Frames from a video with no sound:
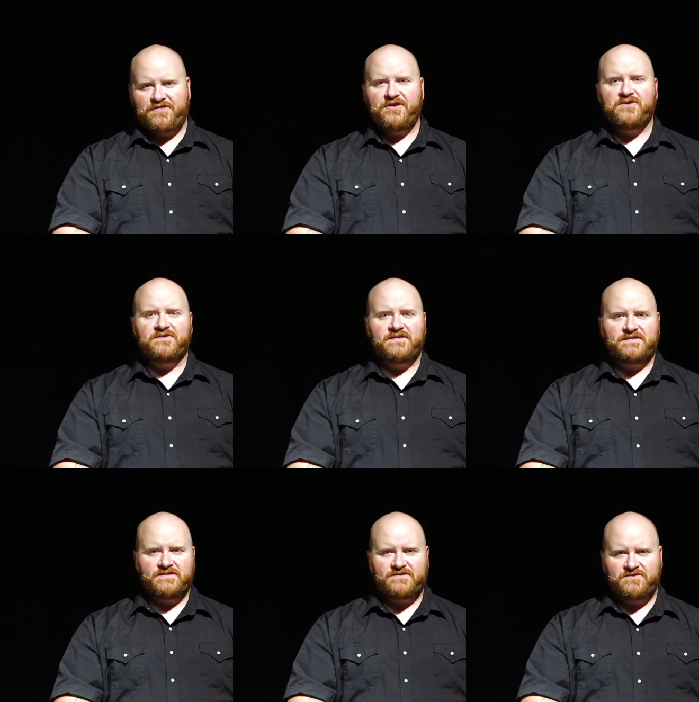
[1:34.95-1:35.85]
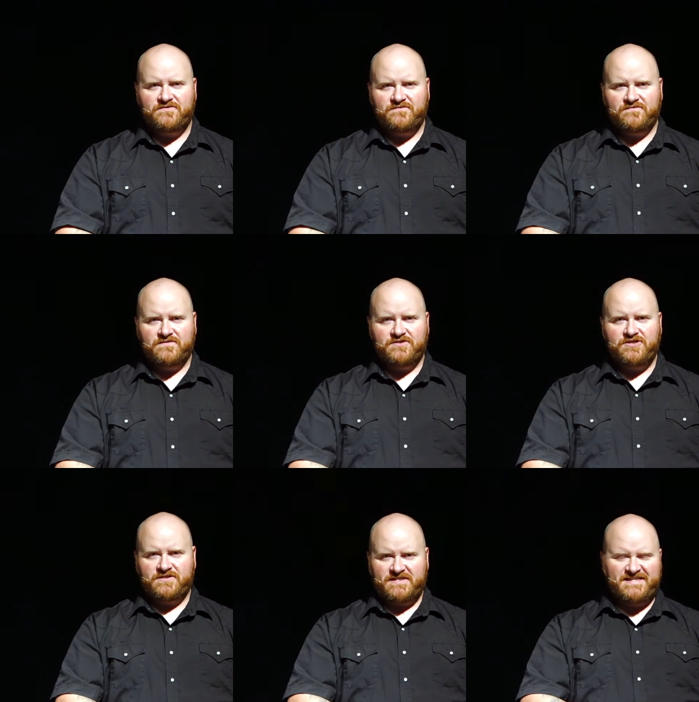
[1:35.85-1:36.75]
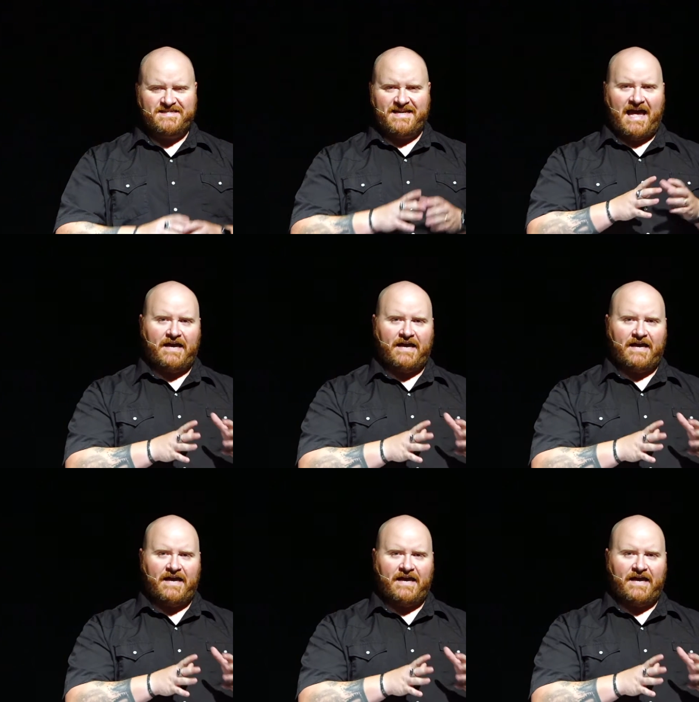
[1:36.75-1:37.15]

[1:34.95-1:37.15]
theories as to Jesus didn't